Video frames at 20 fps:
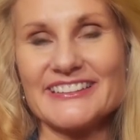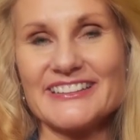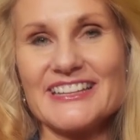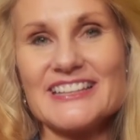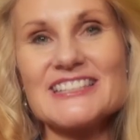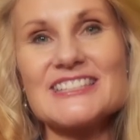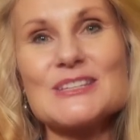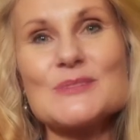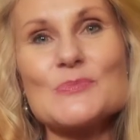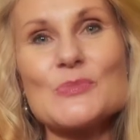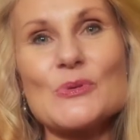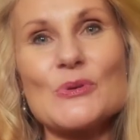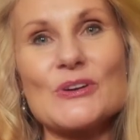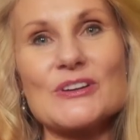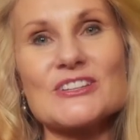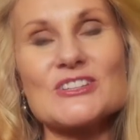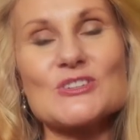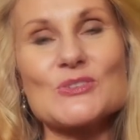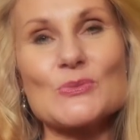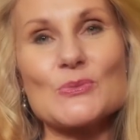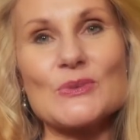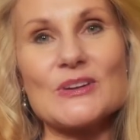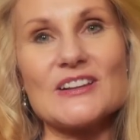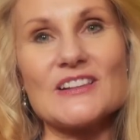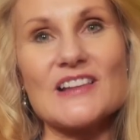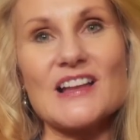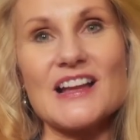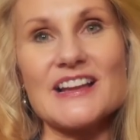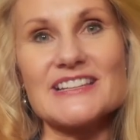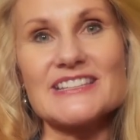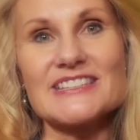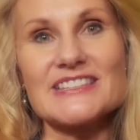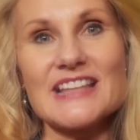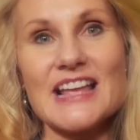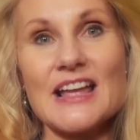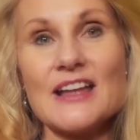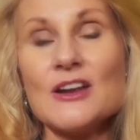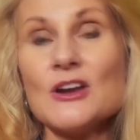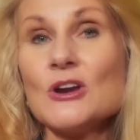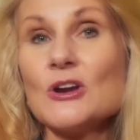It's important to realize
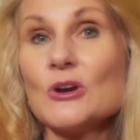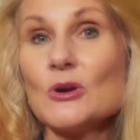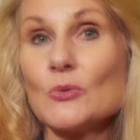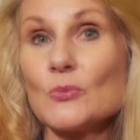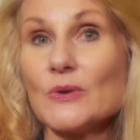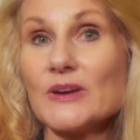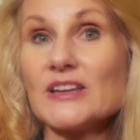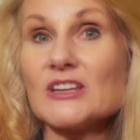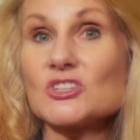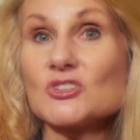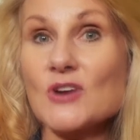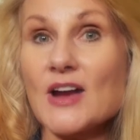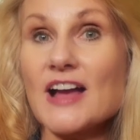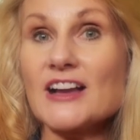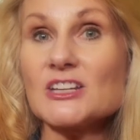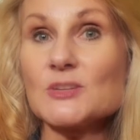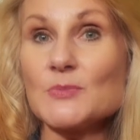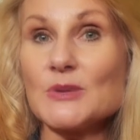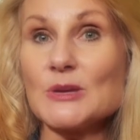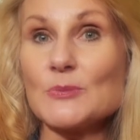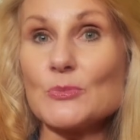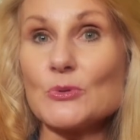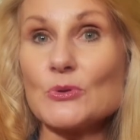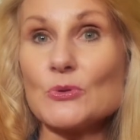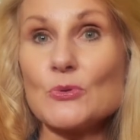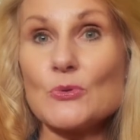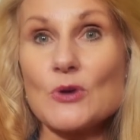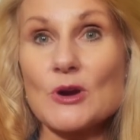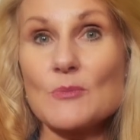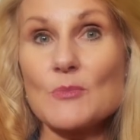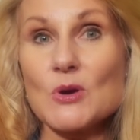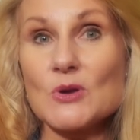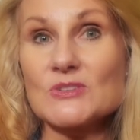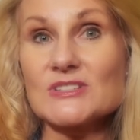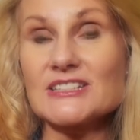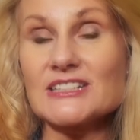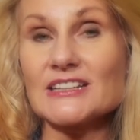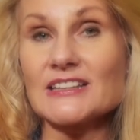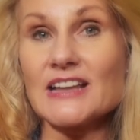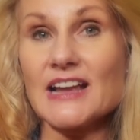that we attract people who are
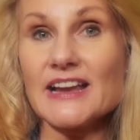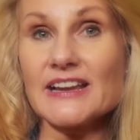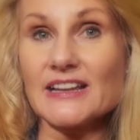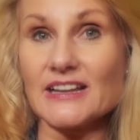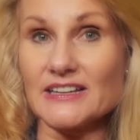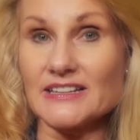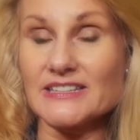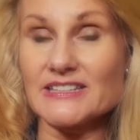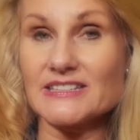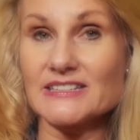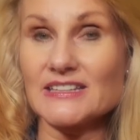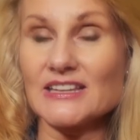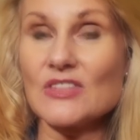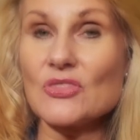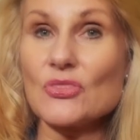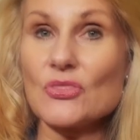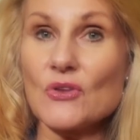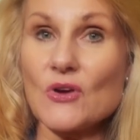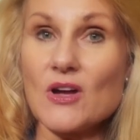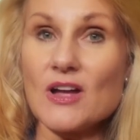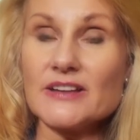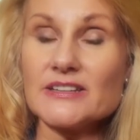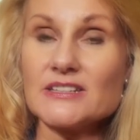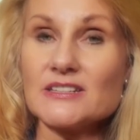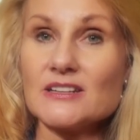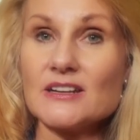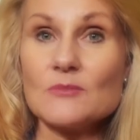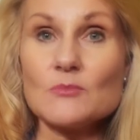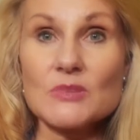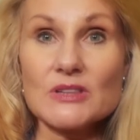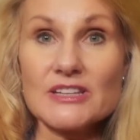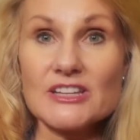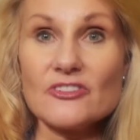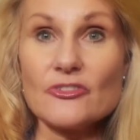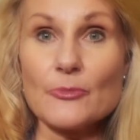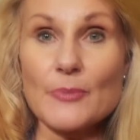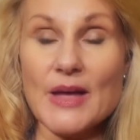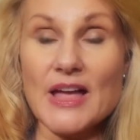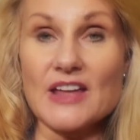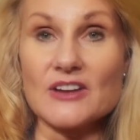most like us in thought and
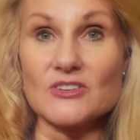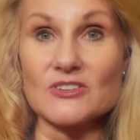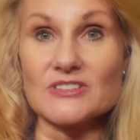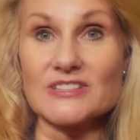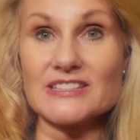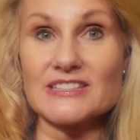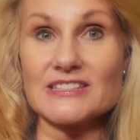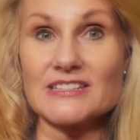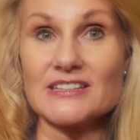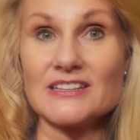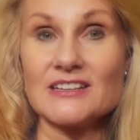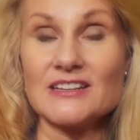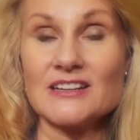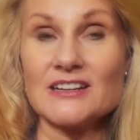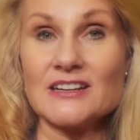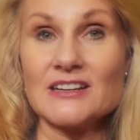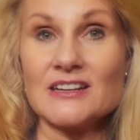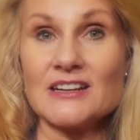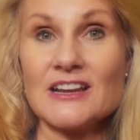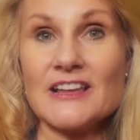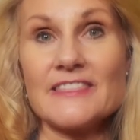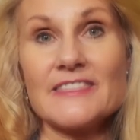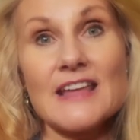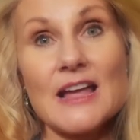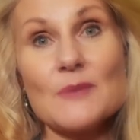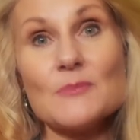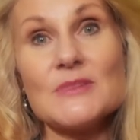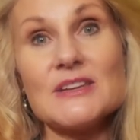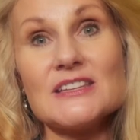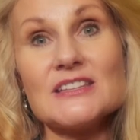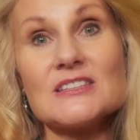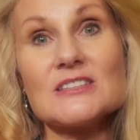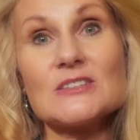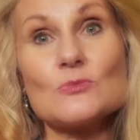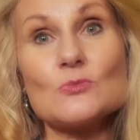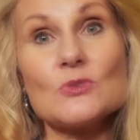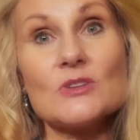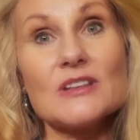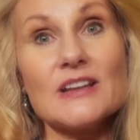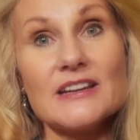belief patterns. And that means
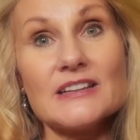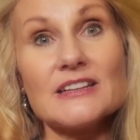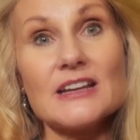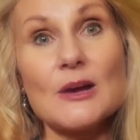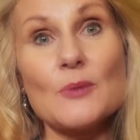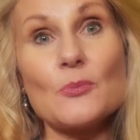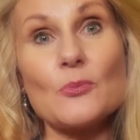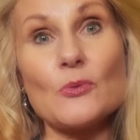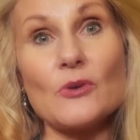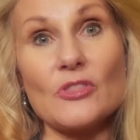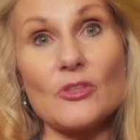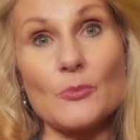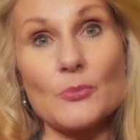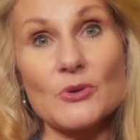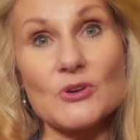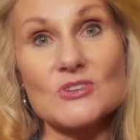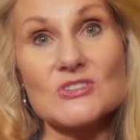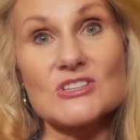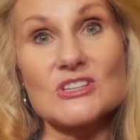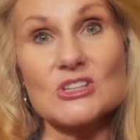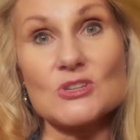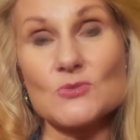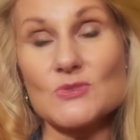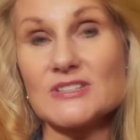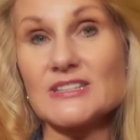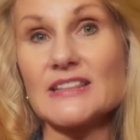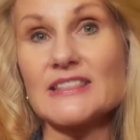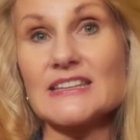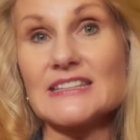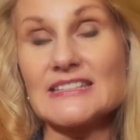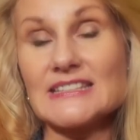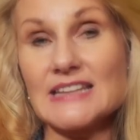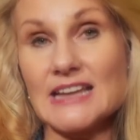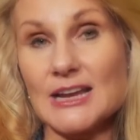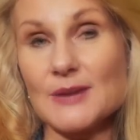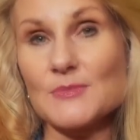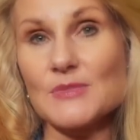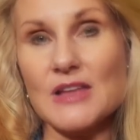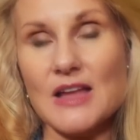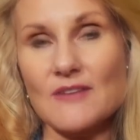we'll end up with a person who is at the
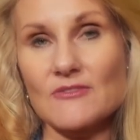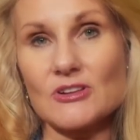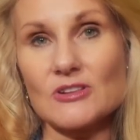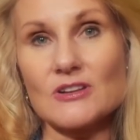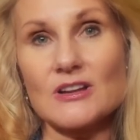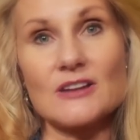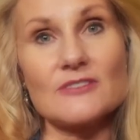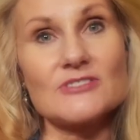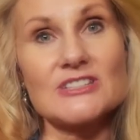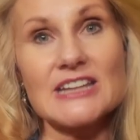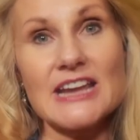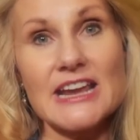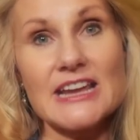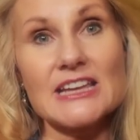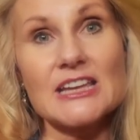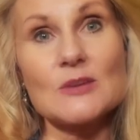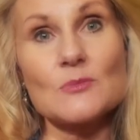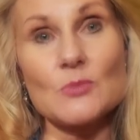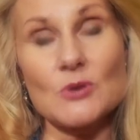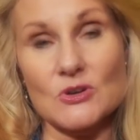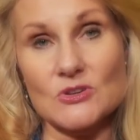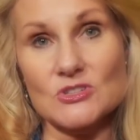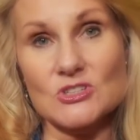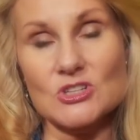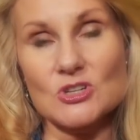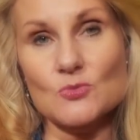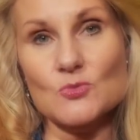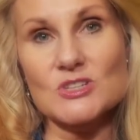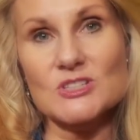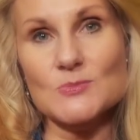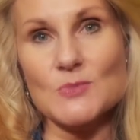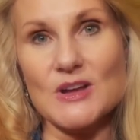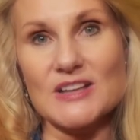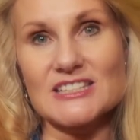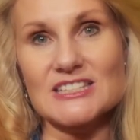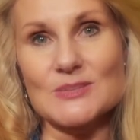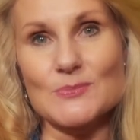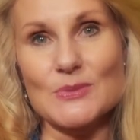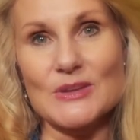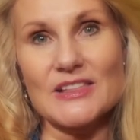same level of taking personal
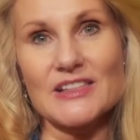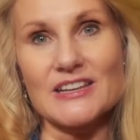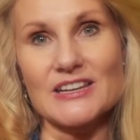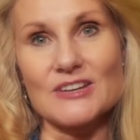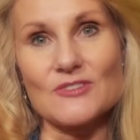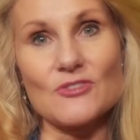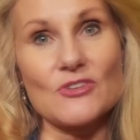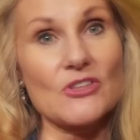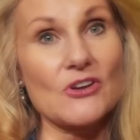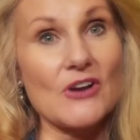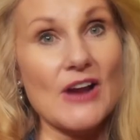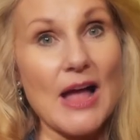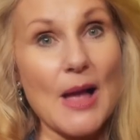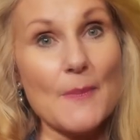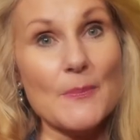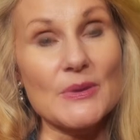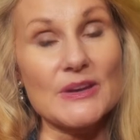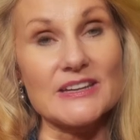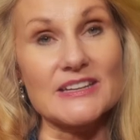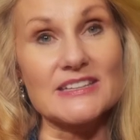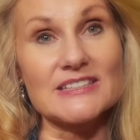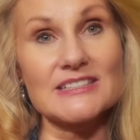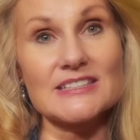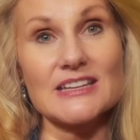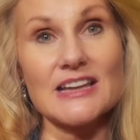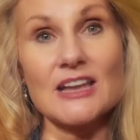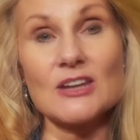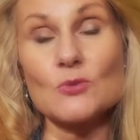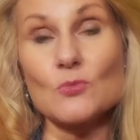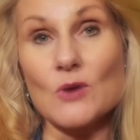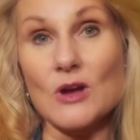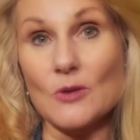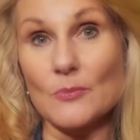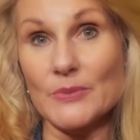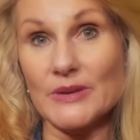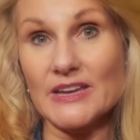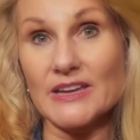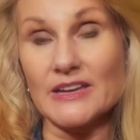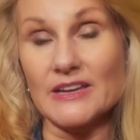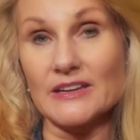responsibility for their happiness and
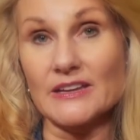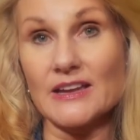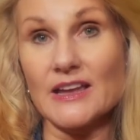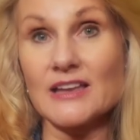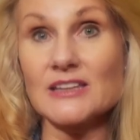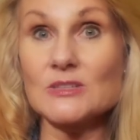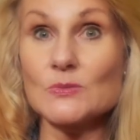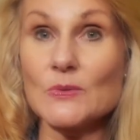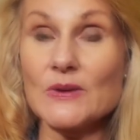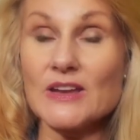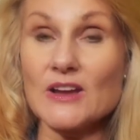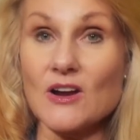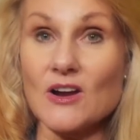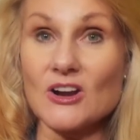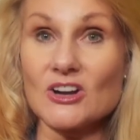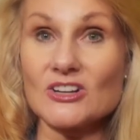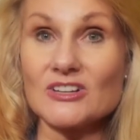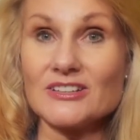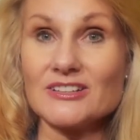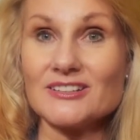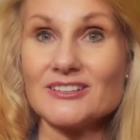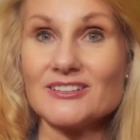well-being as we are.